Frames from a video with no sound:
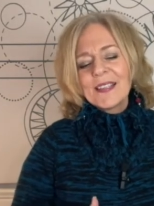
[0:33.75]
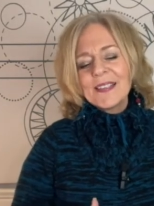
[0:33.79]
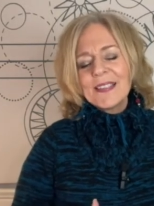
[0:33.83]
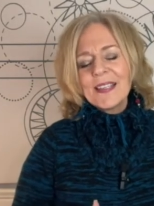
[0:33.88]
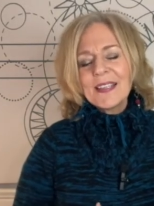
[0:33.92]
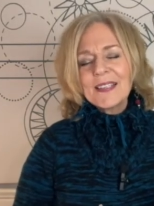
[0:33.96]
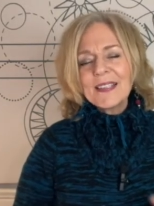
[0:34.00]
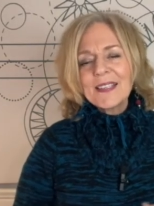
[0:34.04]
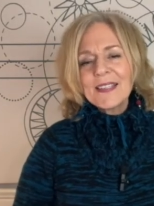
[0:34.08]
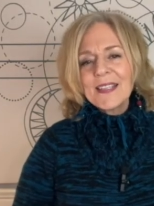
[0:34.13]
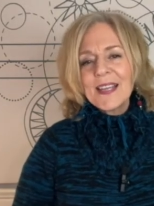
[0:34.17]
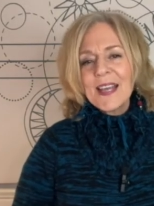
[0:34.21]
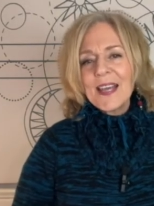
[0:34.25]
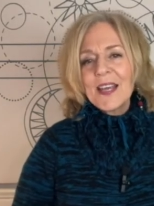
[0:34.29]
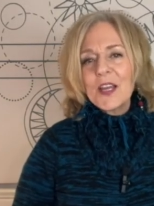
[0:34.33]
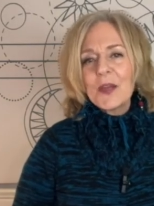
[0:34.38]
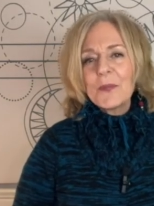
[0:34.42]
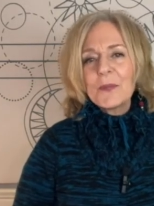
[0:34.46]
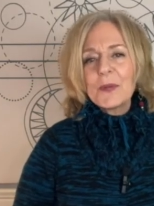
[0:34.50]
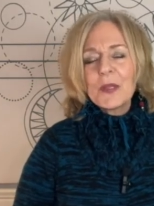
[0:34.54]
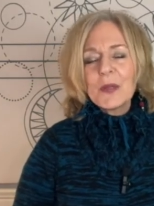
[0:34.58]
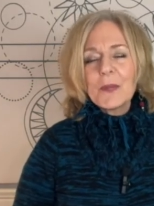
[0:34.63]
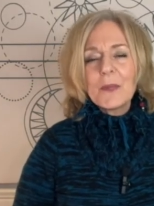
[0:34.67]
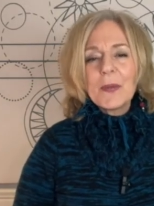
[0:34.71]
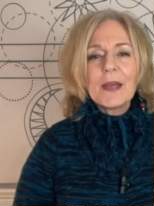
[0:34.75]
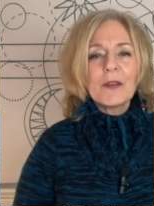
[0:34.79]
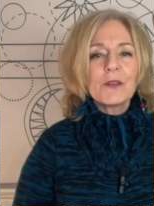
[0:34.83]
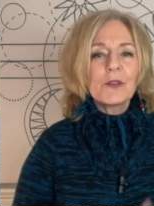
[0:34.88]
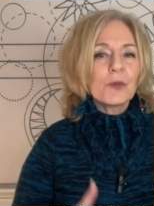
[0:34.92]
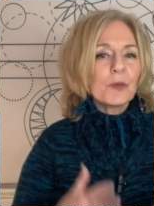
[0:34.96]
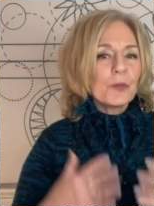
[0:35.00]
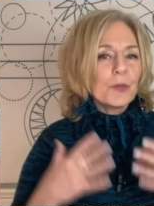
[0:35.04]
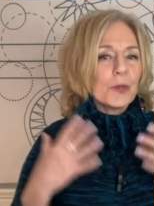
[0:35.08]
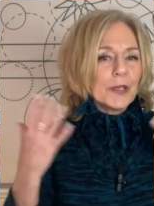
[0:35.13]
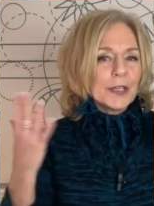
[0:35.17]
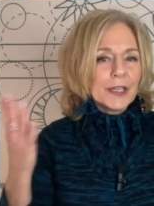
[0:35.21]
Next day, I'm in the
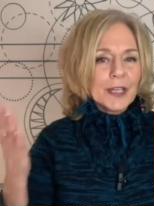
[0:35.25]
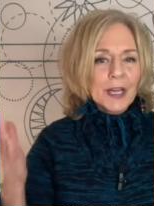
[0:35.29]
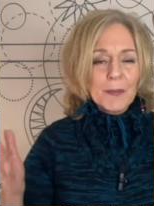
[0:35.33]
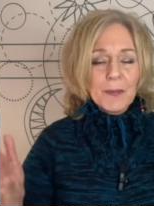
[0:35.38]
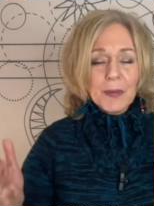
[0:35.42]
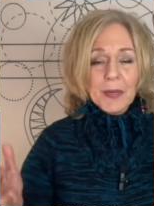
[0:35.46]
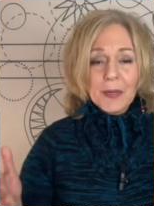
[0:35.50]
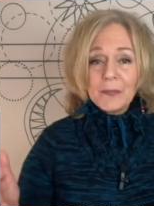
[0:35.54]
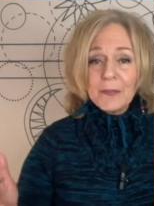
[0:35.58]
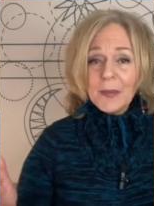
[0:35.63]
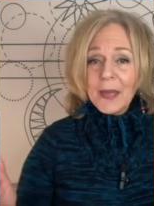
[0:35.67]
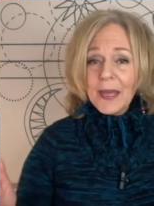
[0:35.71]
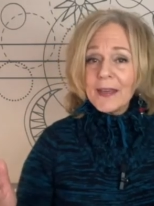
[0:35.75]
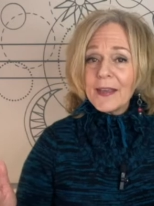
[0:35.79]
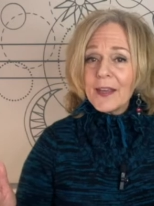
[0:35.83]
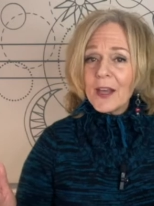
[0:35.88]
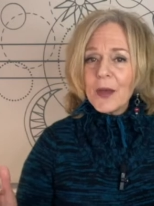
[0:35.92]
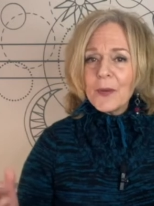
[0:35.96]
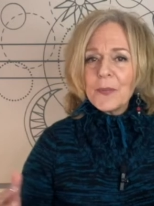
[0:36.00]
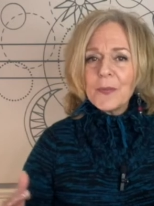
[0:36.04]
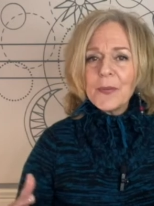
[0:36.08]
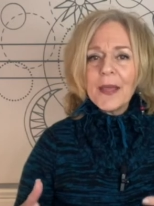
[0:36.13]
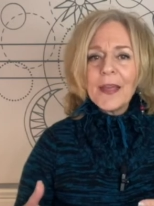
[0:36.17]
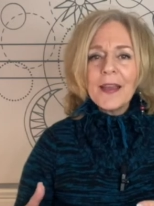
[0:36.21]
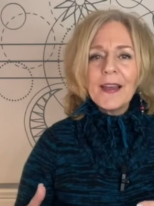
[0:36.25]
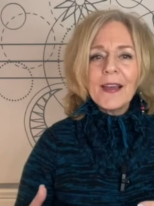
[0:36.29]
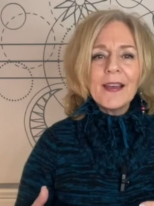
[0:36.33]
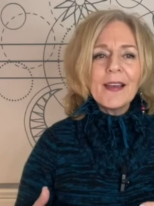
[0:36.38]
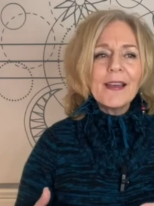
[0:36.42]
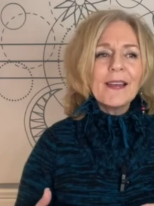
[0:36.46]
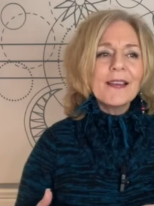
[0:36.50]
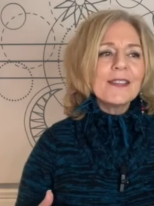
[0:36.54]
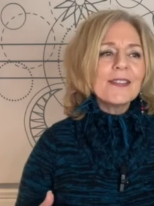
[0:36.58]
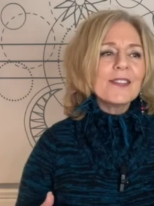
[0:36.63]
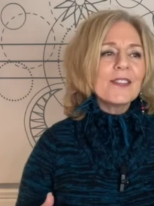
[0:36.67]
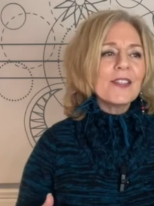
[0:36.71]
bathroom putting on my makeup,
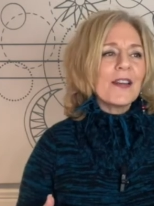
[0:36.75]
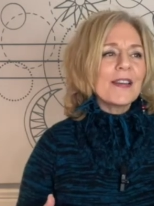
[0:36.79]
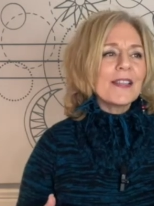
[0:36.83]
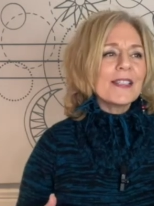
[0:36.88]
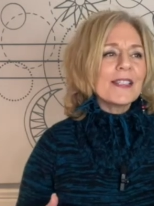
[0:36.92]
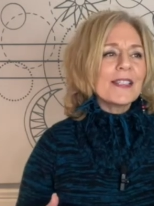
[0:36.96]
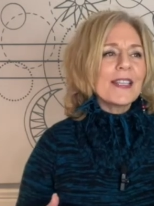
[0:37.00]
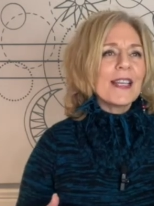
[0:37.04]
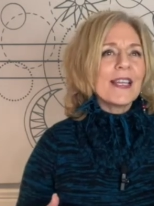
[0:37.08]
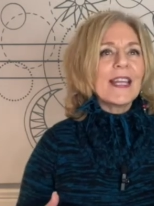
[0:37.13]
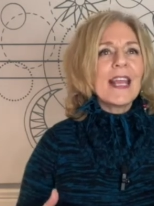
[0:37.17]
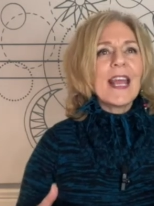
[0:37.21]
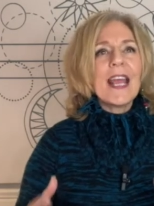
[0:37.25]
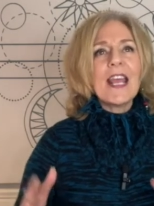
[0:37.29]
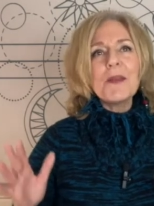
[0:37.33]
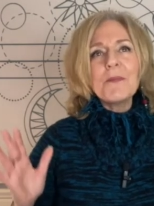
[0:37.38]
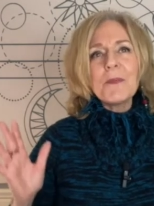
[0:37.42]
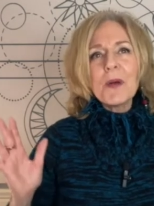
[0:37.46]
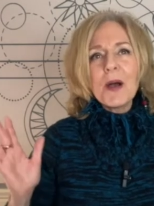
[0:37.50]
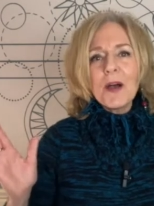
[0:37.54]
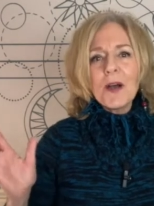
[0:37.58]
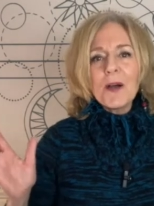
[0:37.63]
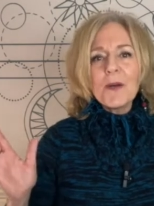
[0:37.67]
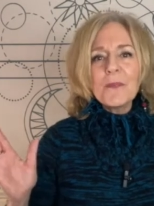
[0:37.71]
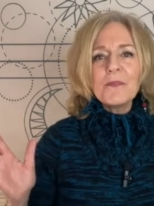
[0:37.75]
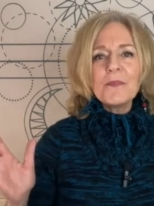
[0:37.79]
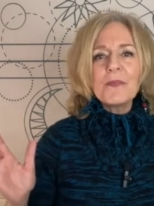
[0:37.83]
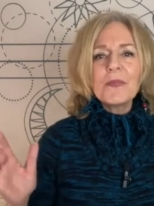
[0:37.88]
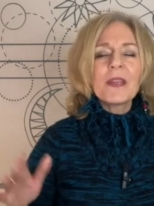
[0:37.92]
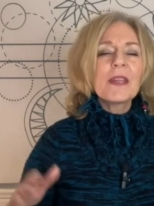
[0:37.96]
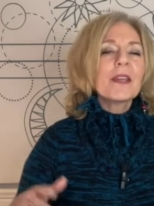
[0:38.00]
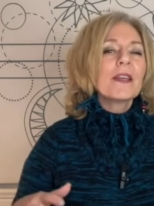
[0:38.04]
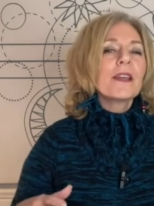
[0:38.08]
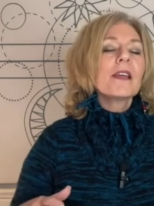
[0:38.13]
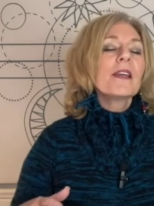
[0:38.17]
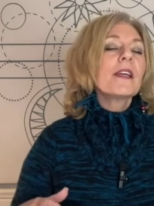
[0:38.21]
and I said, Hey, mom,
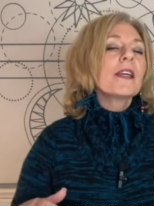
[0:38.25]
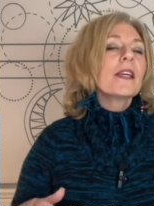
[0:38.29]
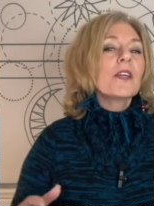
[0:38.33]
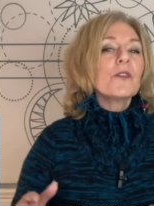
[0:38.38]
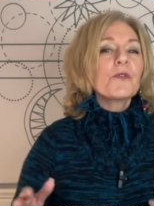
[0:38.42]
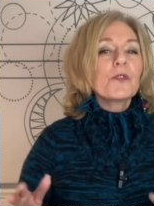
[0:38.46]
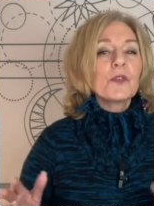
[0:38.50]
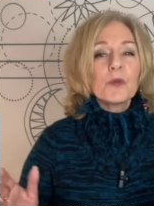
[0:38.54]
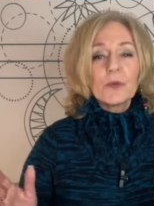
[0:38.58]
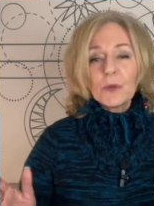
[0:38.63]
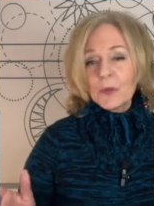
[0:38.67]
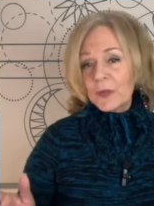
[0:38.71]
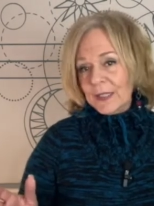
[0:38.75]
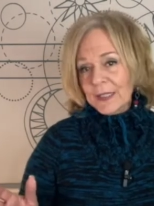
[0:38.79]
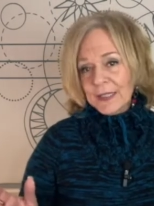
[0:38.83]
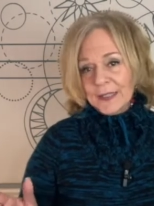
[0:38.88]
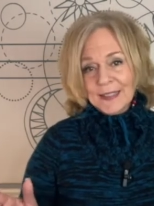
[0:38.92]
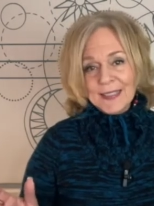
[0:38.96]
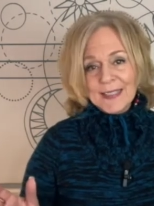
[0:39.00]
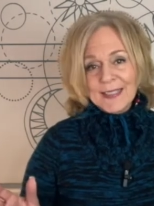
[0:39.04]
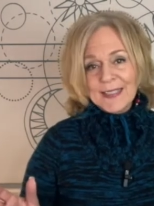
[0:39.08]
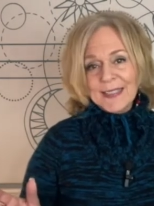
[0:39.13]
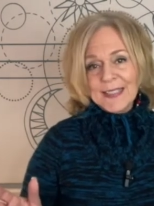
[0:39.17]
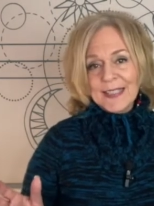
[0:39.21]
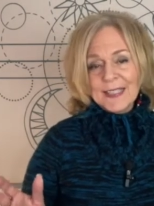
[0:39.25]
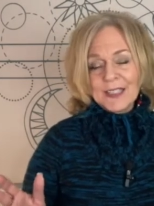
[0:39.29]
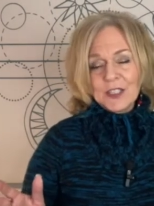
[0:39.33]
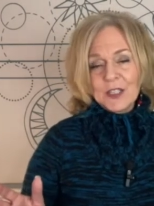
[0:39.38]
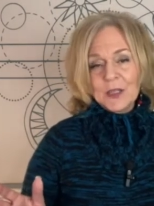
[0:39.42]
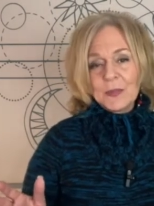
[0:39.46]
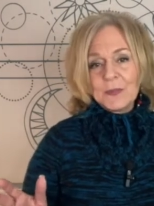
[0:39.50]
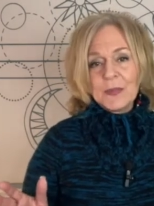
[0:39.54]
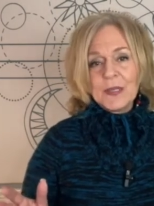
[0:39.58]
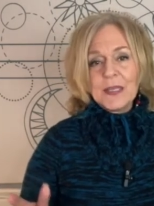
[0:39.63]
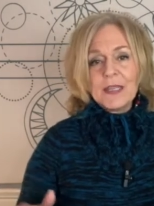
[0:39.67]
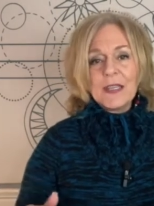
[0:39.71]
if you're really listening
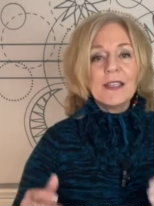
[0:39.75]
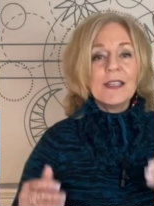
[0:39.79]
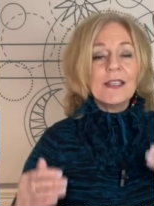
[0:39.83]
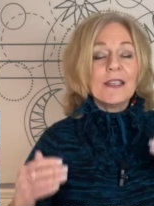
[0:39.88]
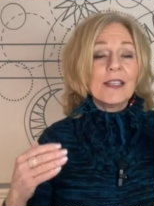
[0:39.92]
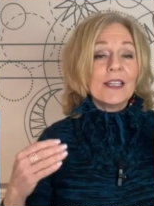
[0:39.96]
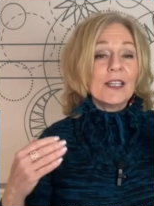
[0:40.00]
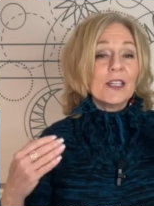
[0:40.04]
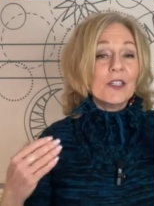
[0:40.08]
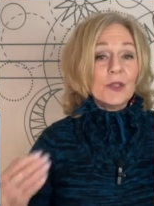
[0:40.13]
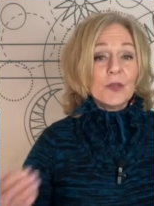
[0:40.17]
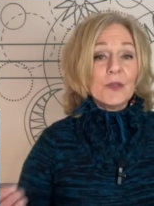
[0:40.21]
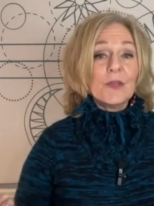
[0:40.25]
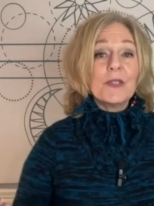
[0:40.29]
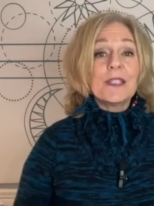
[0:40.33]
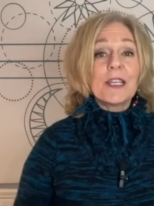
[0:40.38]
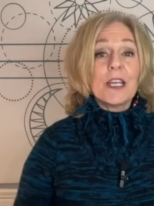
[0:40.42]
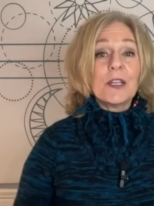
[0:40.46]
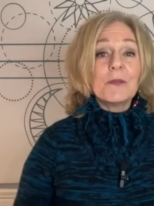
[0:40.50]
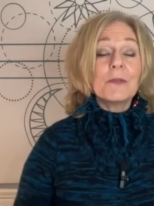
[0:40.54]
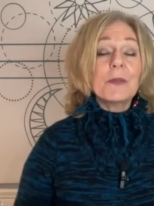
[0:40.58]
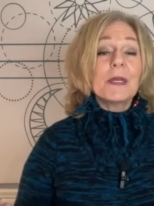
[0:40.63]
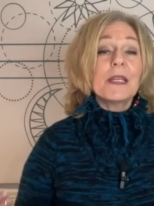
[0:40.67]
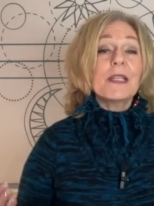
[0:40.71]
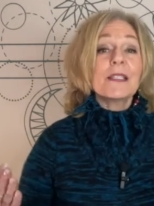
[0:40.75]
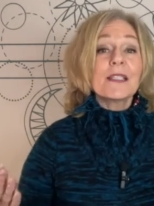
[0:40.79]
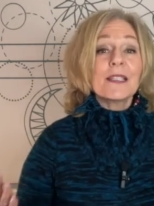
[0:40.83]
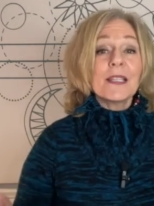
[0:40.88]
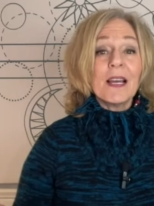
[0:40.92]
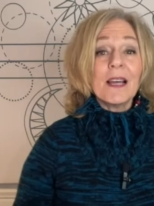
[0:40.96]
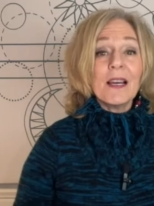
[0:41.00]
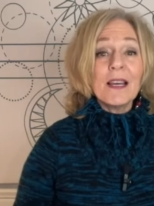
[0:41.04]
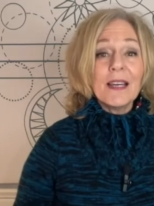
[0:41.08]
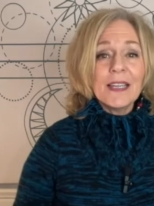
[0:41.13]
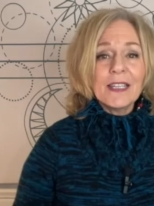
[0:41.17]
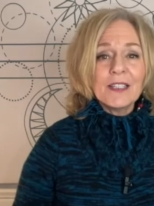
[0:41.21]
to me, can you send me a
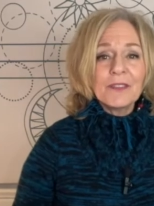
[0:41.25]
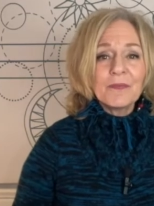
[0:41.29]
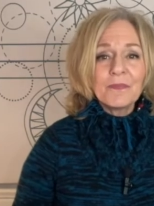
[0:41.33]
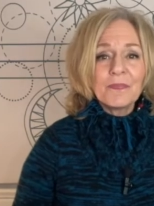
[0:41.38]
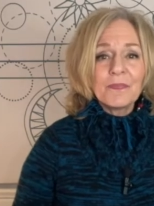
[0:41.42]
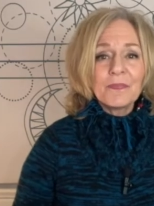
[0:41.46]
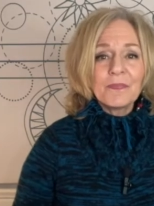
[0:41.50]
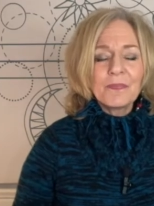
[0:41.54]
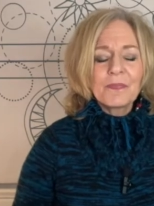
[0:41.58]
sign?